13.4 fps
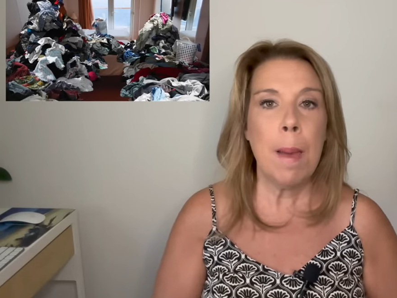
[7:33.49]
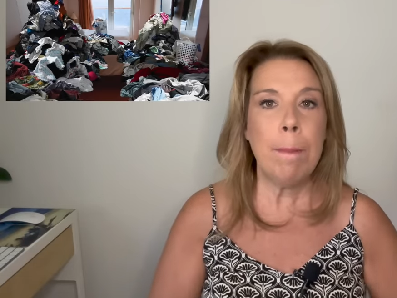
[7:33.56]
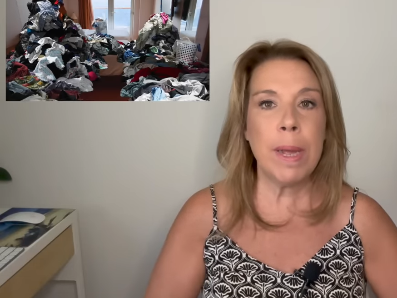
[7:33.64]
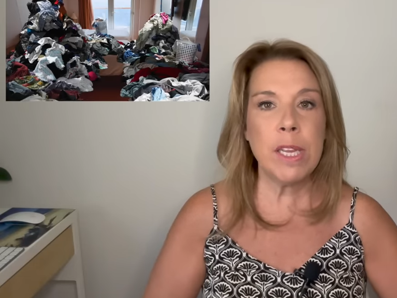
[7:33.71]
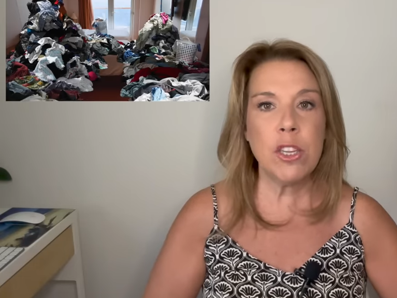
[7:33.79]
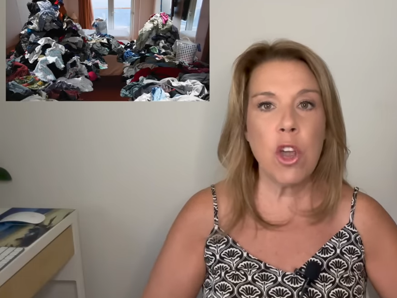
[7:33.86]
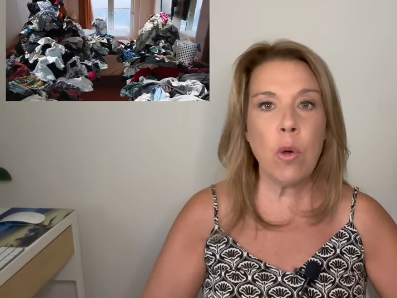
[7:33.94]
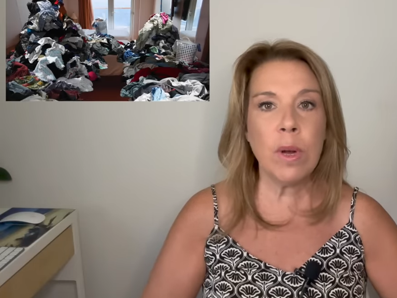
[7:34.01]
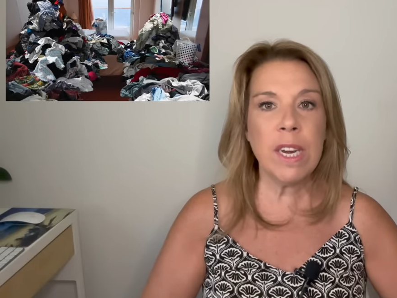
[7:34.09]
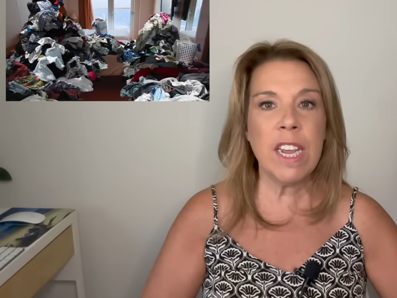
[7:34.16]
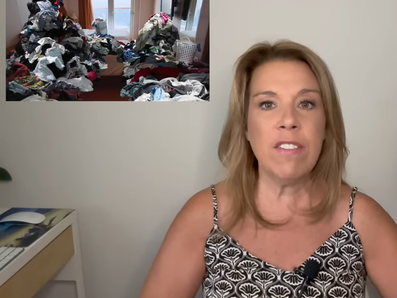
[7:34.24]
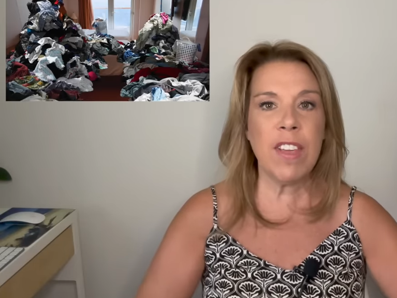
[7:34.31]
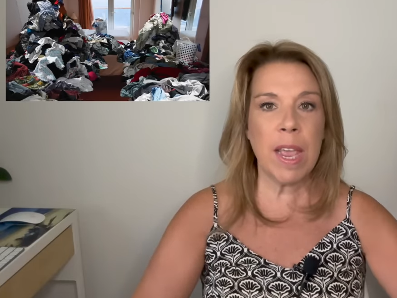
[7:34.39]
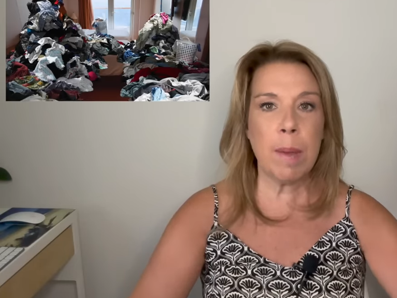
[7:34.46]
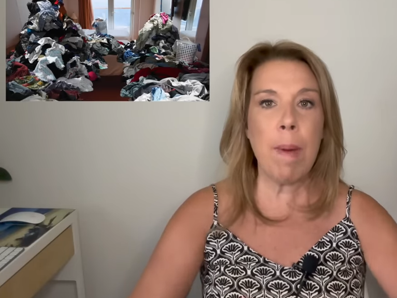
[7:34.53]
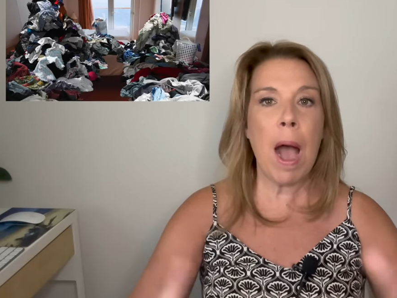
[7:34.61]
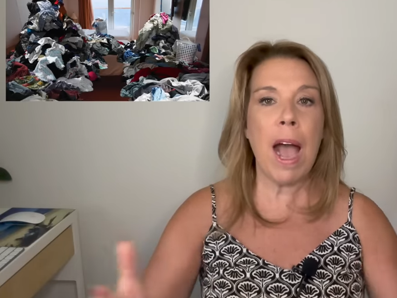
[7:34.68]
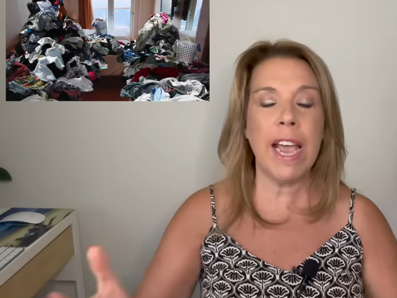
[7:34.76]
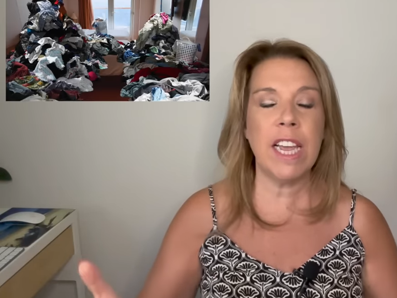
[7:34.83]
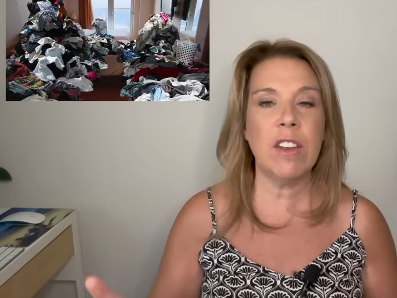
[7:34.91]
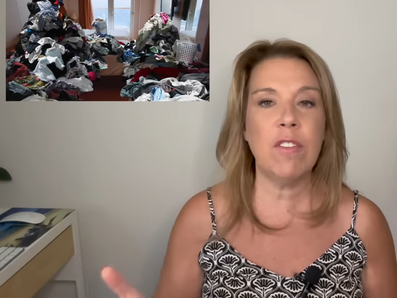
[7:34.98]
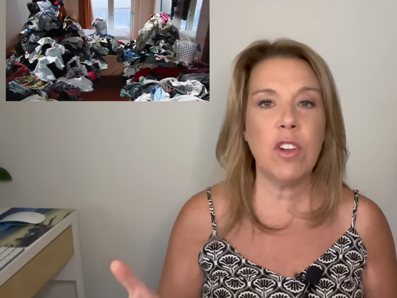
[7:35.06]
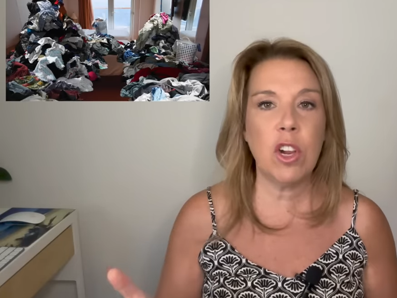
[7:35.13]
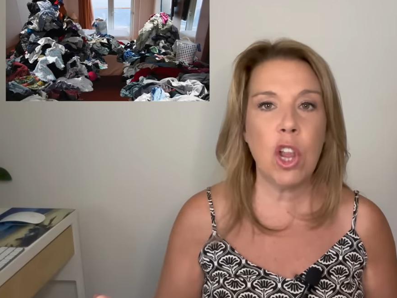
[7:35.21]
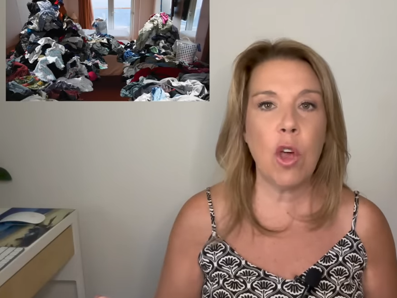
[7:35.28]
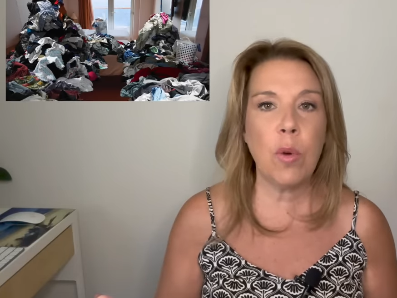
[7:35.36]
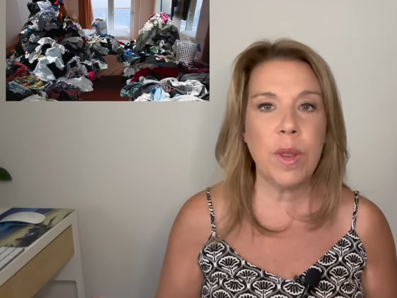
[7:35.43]
but don't leave a pile of
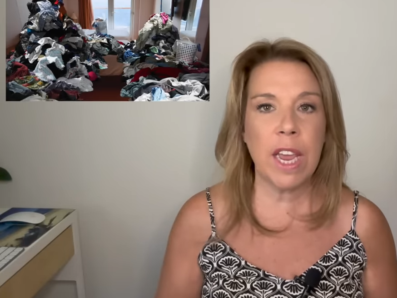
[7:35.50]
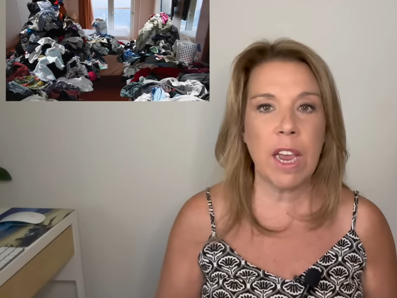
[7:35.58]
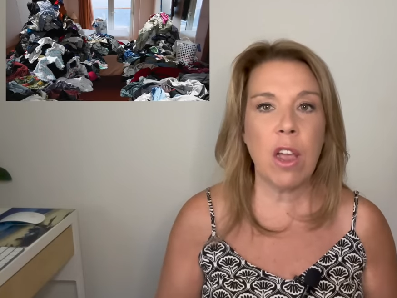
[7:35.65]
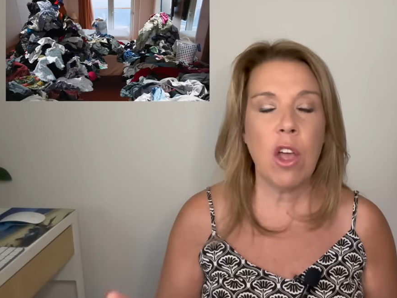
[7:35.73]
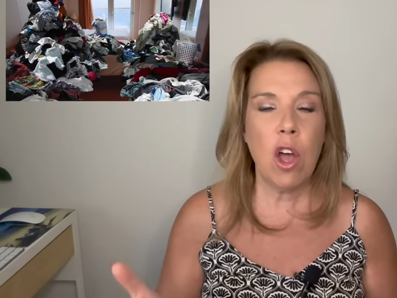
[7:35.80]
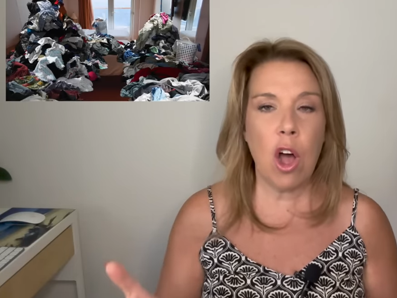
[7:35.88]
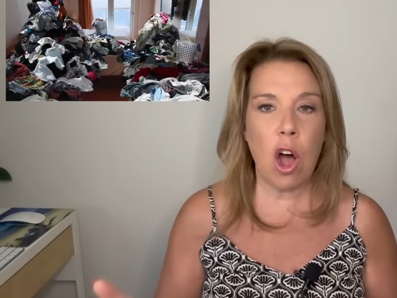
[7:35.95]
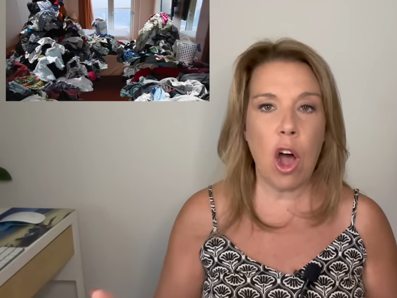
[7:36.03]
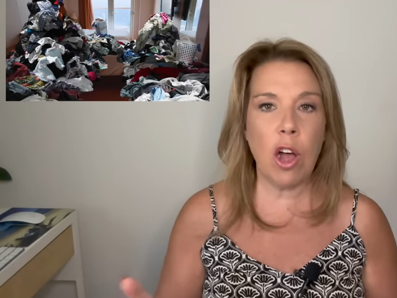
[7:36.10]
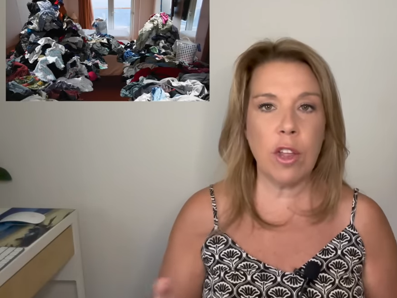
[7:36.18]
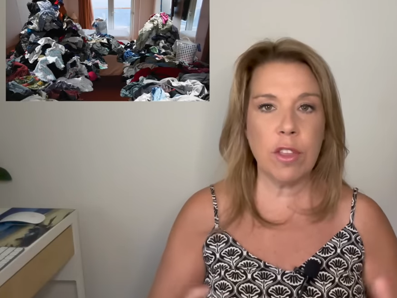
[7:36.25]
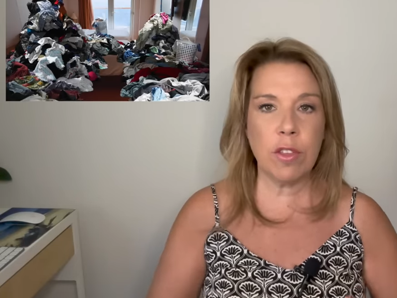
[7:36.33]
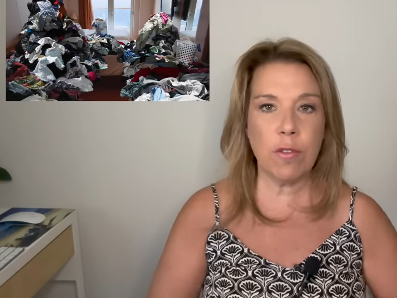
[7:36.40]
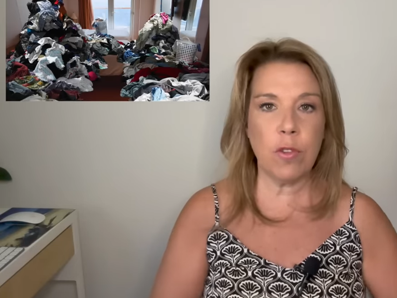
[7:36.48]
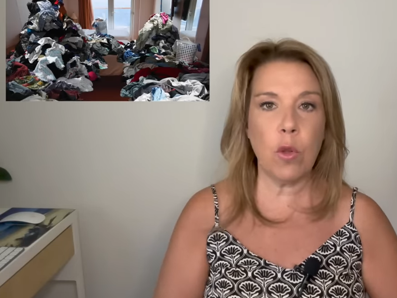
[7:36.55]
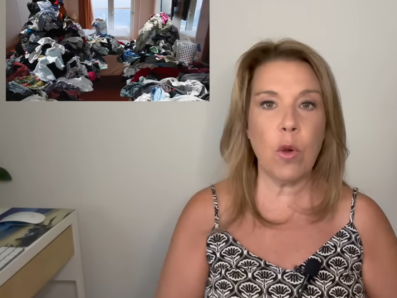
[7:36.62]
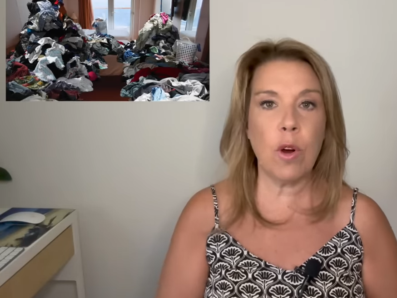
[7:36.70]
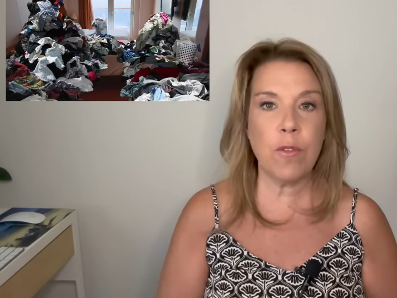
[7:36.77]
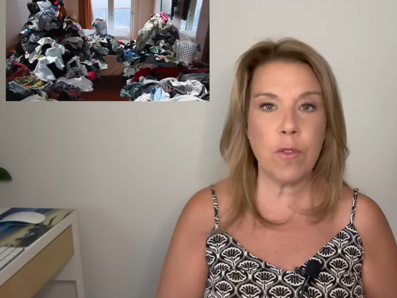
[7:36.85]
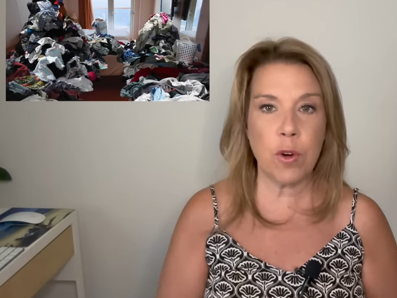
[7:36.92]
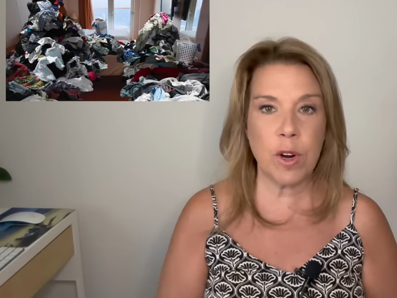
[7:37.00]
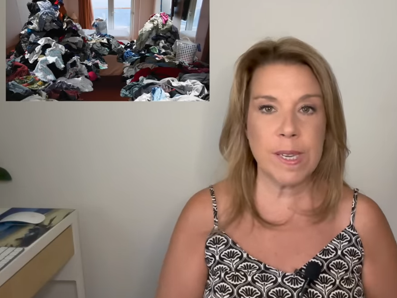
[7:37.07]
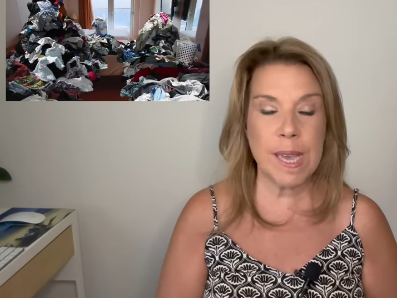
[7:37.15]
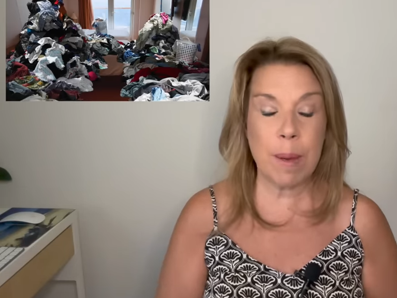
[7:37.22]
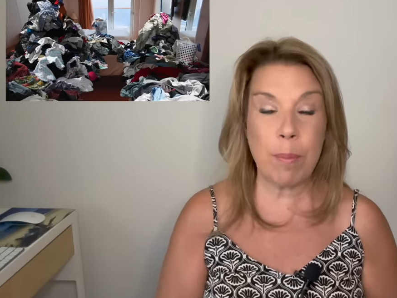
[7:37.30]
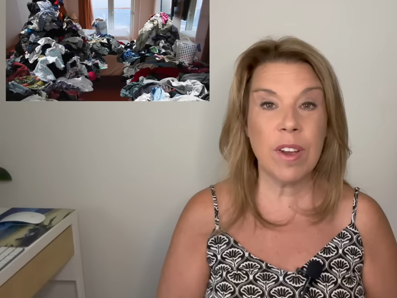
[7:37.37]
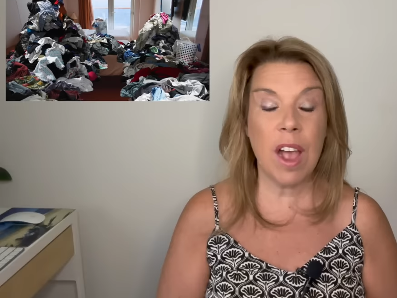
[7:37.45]
clothing on the floor, for
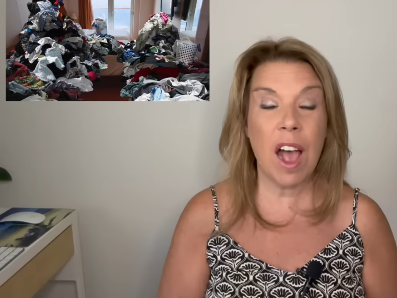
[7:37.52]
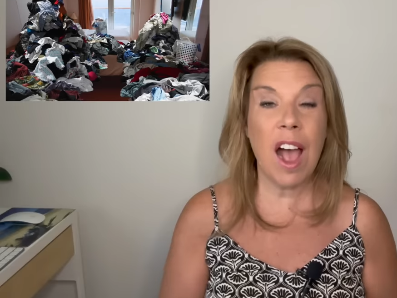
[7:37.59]
example.